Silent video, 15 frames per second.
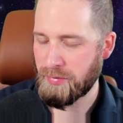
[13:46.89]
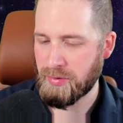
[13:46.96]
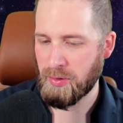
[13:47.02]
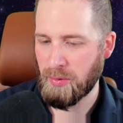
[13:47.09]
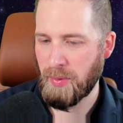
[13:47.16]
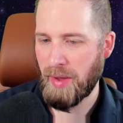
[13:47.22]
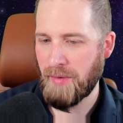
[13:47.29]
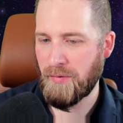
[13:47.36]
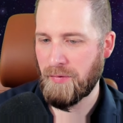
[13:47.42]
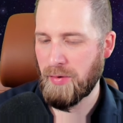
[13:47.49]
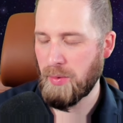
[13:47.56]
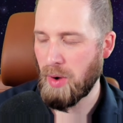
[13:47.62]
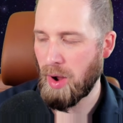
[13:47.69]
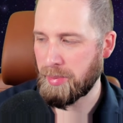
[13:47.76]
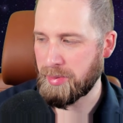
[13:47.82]
So we have a
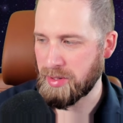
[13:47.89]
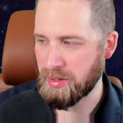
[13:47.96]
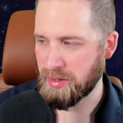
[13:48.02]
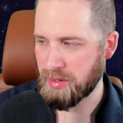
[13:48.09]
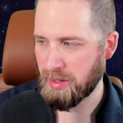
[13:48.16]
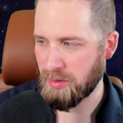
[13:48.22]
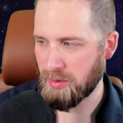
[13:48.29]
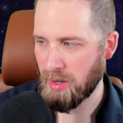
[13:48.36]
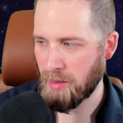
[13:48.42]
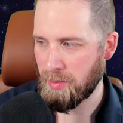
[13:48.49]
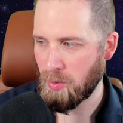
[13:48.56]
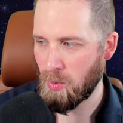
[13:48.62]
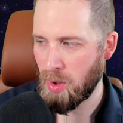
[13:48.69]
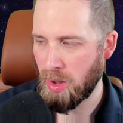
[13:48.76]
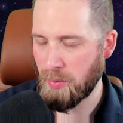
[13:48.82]
few options here.
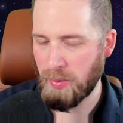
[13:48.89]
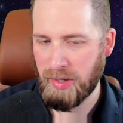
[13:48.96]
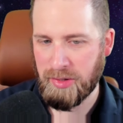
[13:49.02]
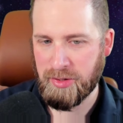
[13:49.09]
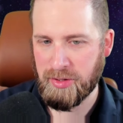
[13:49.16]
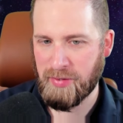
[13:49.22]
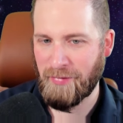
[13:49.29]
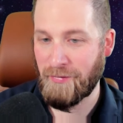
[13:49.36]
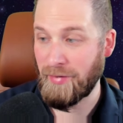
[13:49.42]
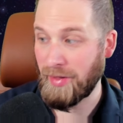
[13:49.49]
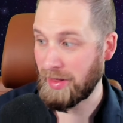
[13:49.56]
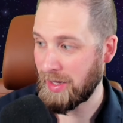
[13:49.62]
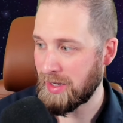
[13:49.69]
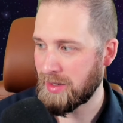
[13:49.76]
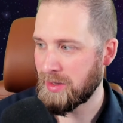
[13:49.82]
Number one, we can just
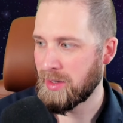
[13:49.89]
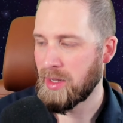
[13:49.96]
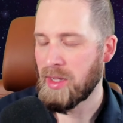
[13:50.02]
fill it.